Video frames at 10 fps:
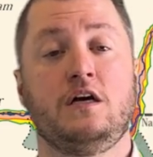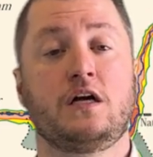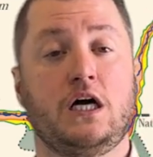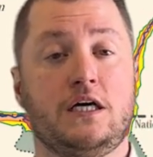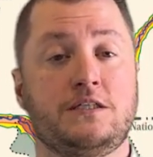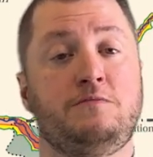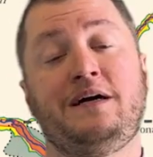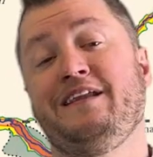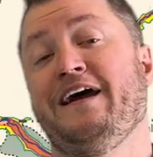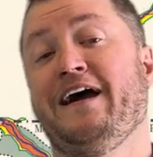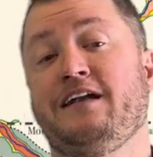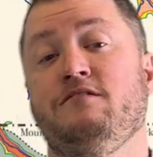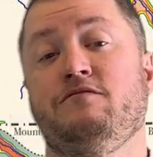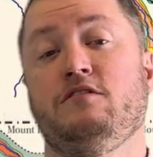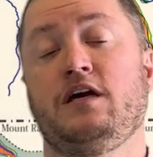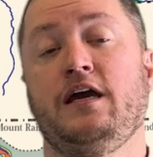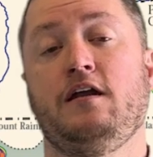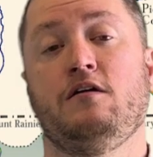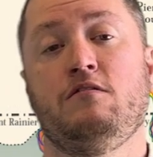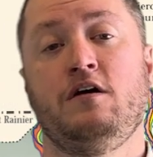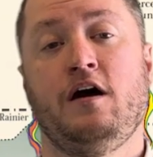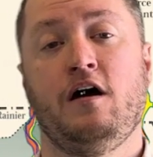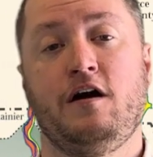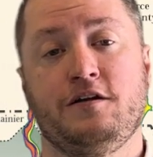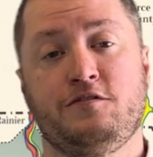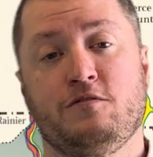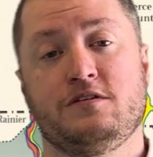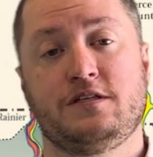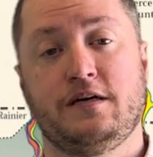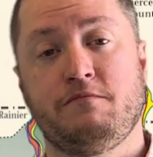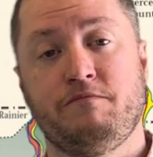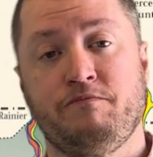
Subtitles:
caused by the active volcano on its doorstep.